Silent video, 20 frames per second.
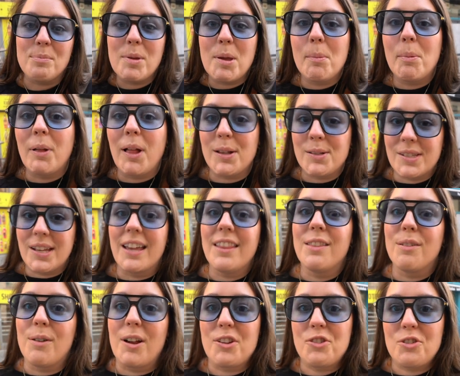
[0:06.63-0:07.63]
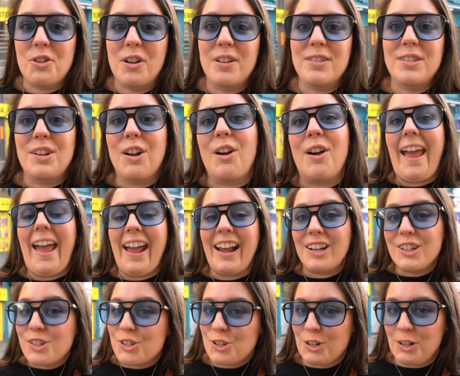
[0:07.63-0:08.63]
people outside the restaurants are
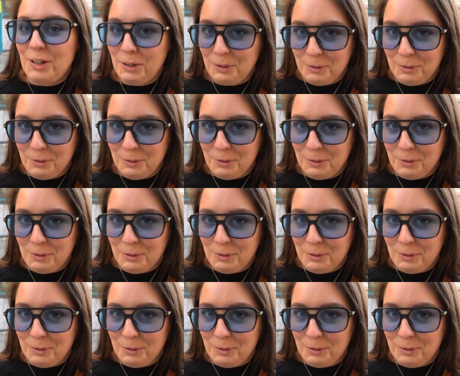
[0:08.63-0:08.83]
extra